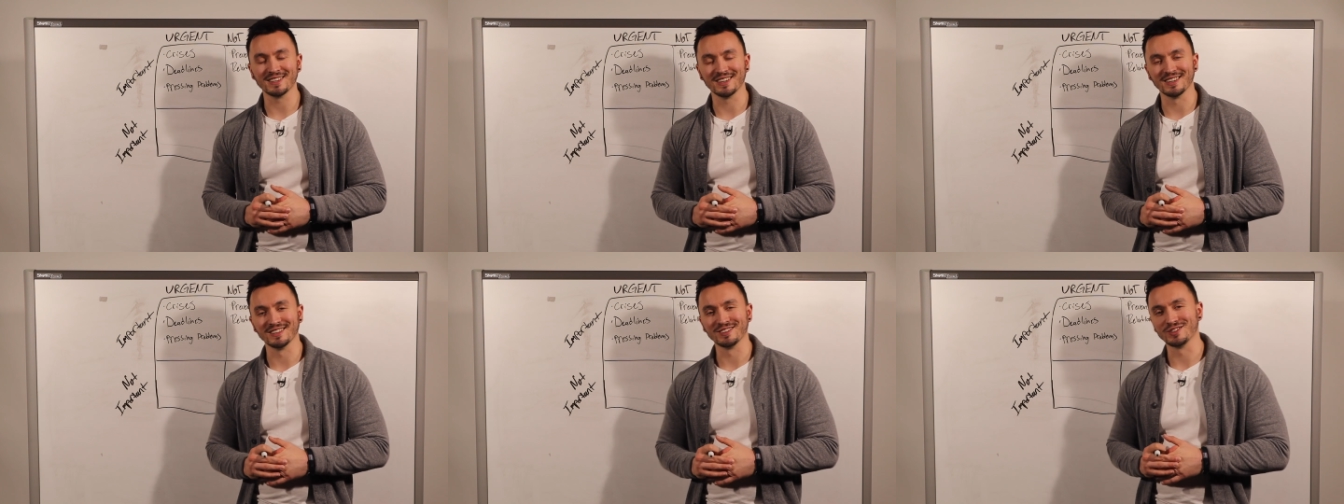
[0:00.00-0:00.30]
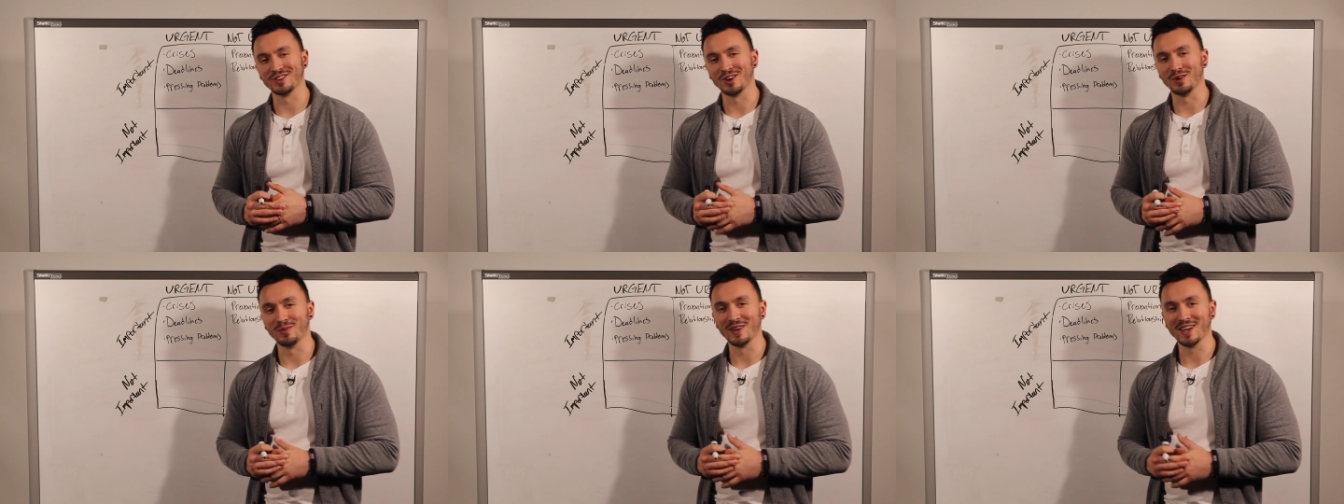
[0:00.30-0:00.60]
and
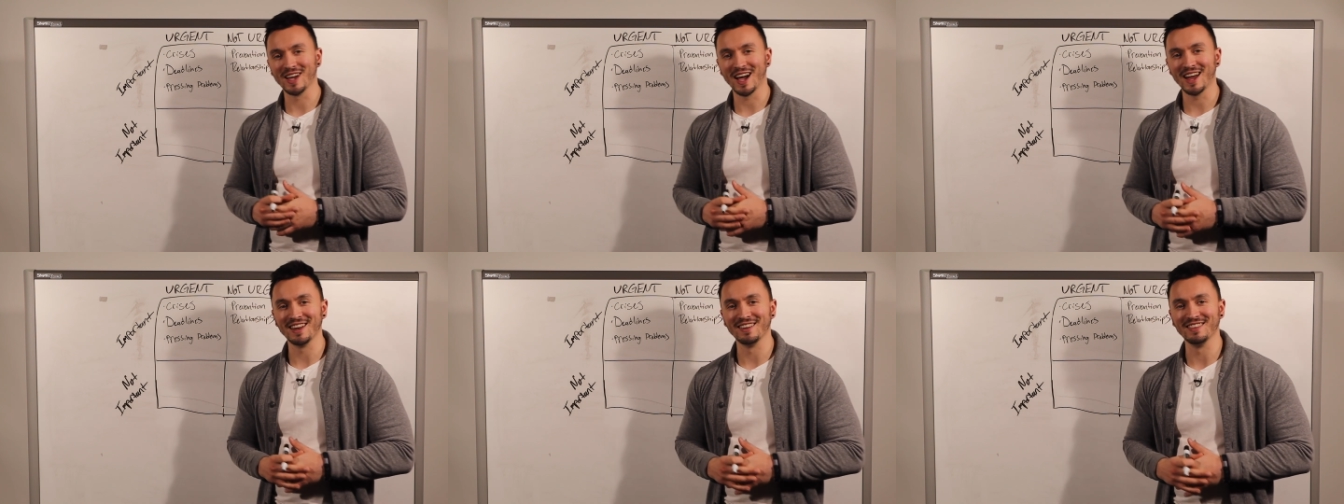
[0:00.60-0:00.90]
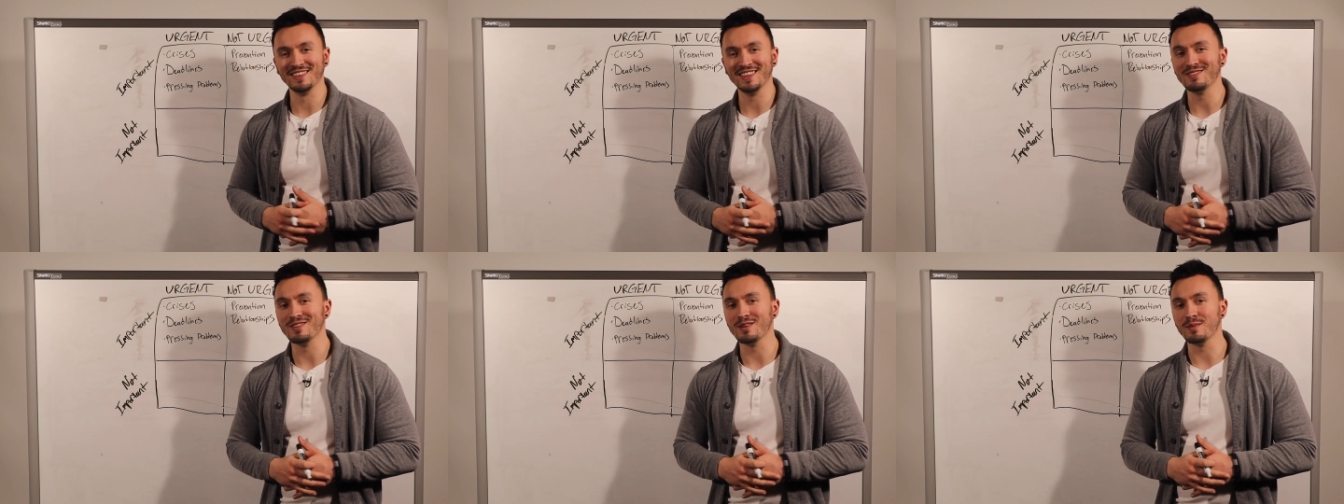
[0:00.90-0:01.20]
so we kind of
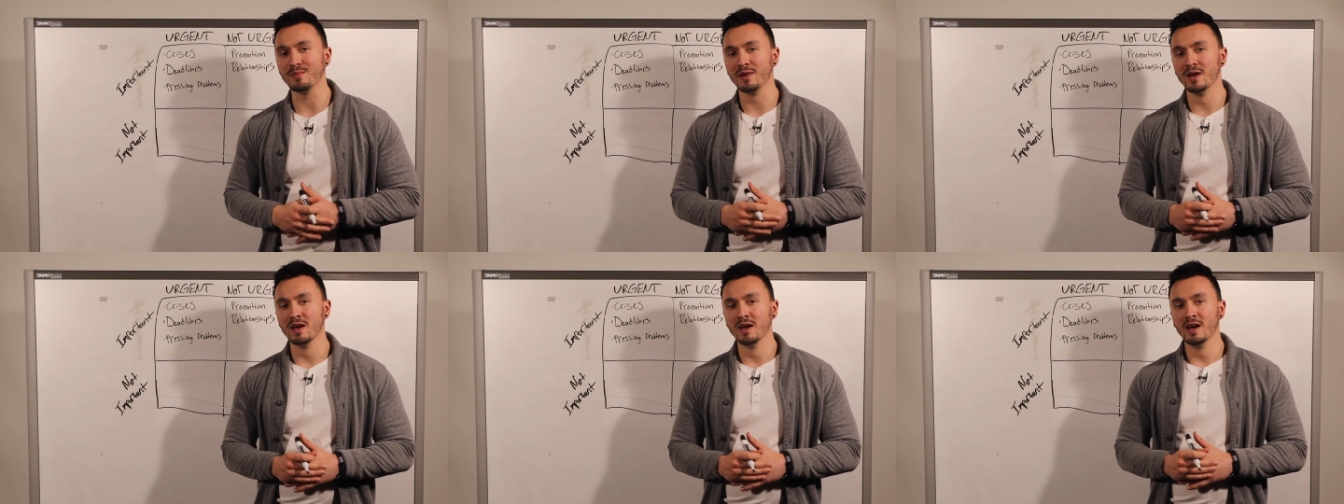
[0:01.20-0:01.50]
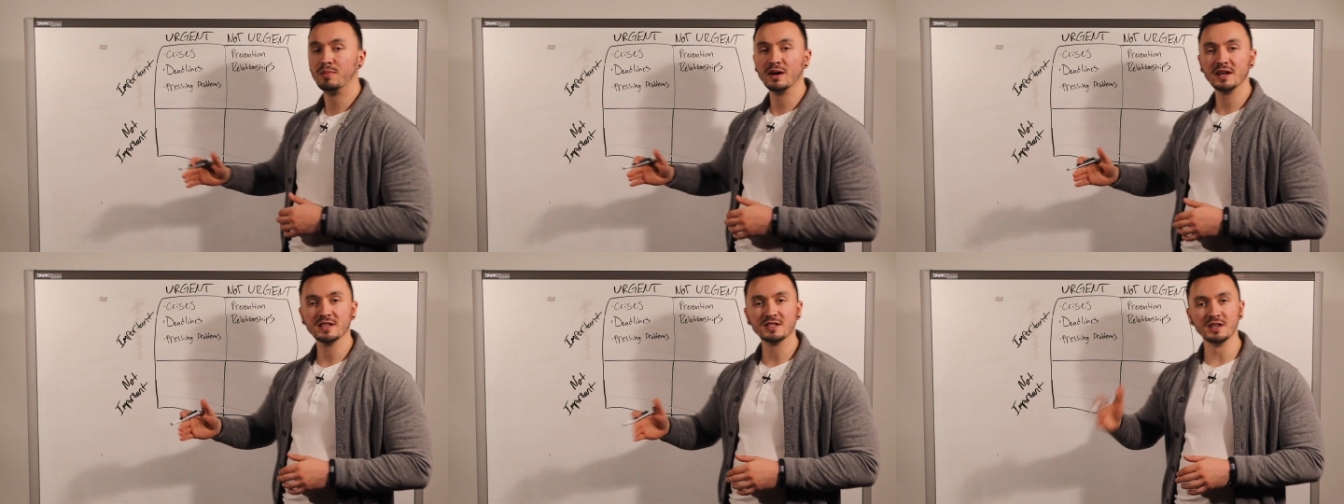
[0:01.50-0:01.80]
need them,
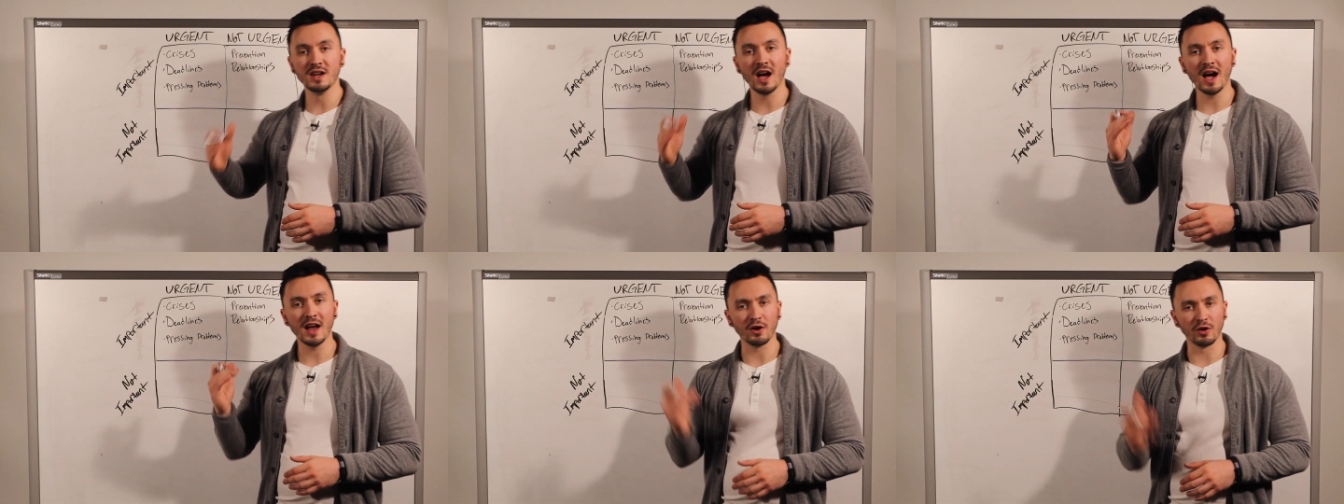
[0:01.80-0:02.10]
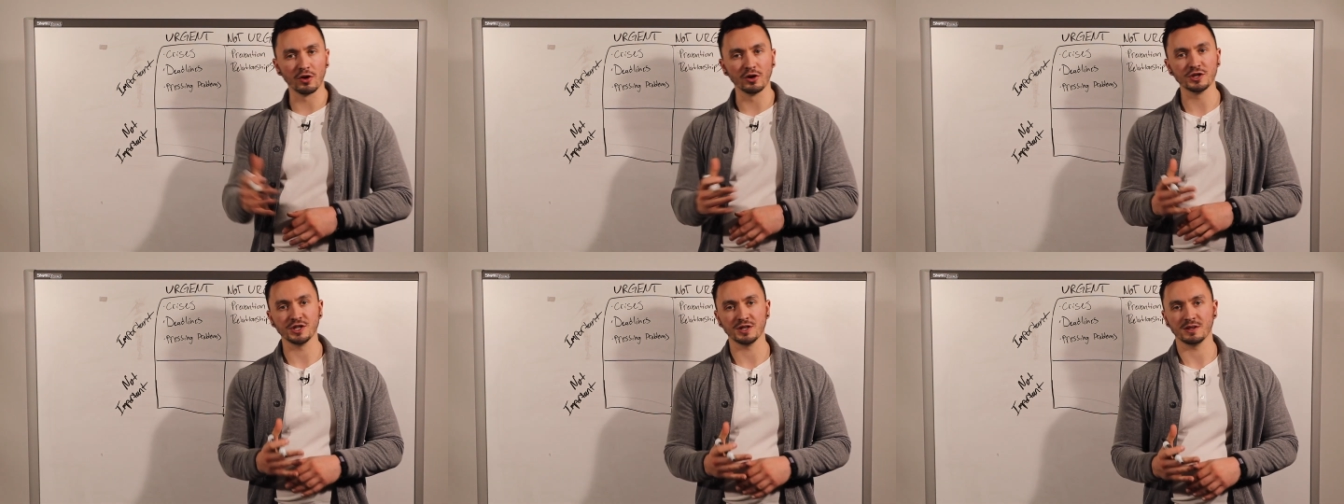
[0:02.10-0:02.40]
but it's not
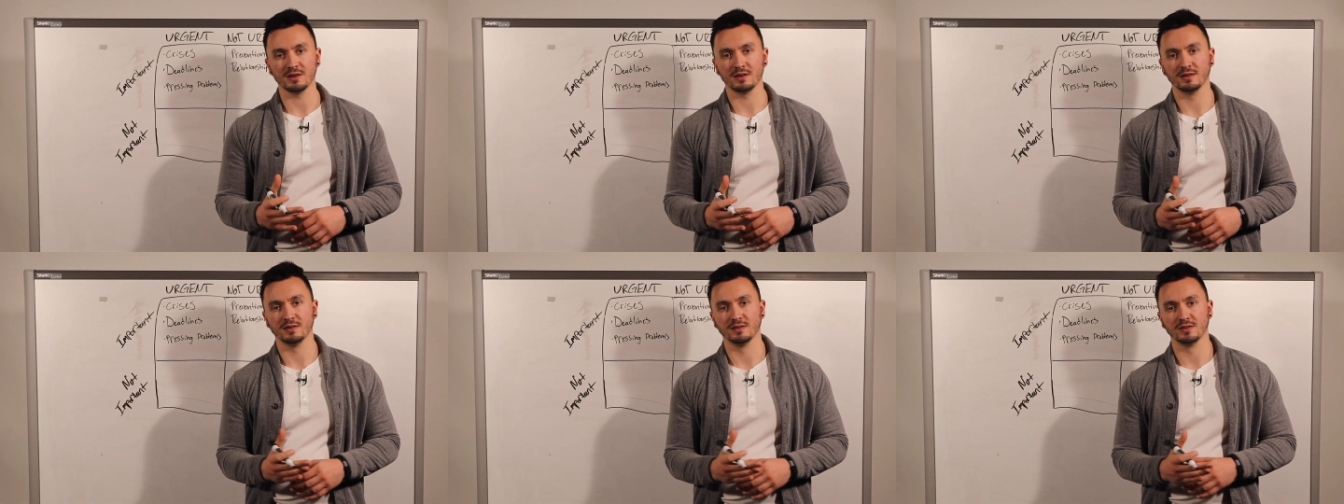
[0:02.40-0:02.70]
urgent.